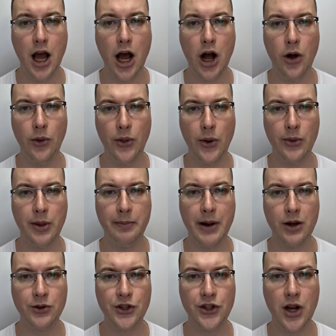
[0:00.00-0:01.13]
Although the
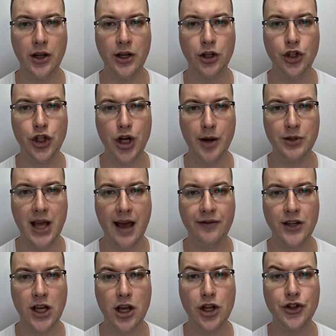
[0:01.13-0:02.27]
pound sterling jumped after
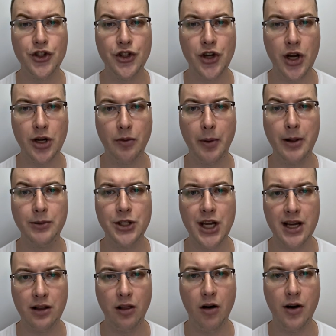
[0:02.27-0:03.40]
a considerable
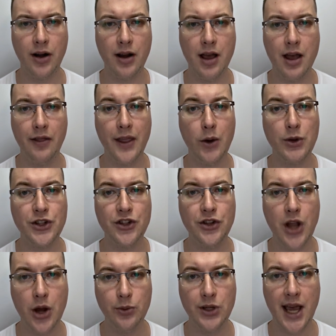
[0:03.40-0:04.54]
decline, there was
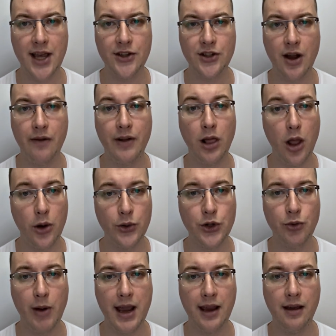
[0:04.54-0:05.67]
no test of a low
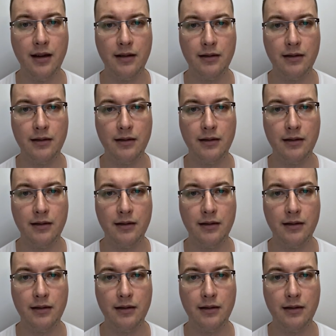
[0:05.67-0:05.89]
swing.